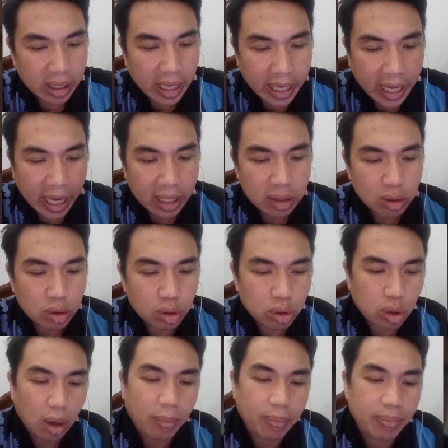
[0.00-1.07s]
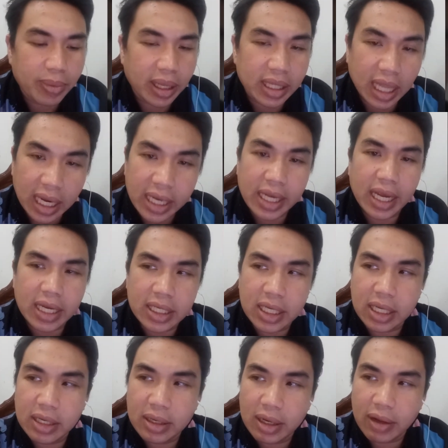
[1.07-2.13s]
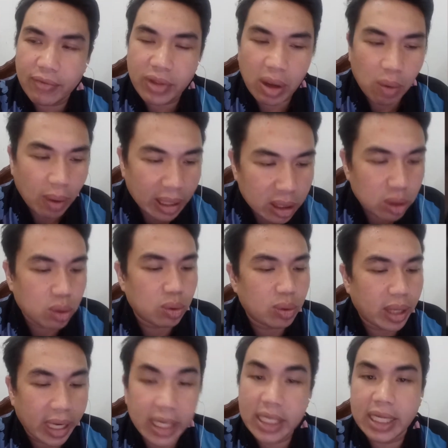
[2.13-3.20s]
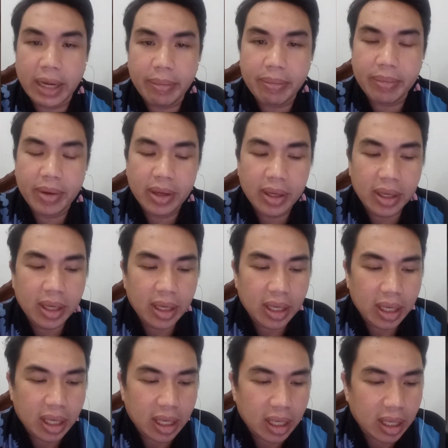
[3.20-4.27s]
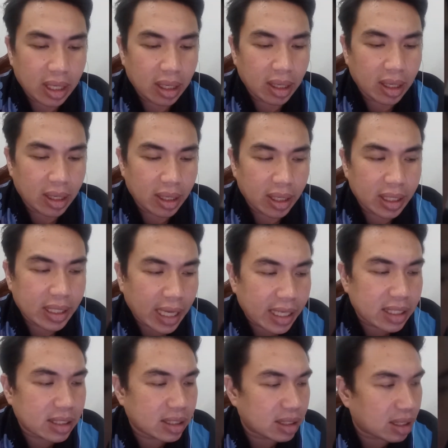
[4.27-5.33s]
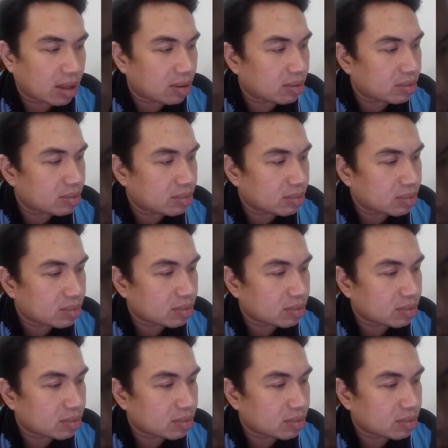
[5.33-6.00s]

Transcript: they can stop the delegation if they want to anytime. It takes around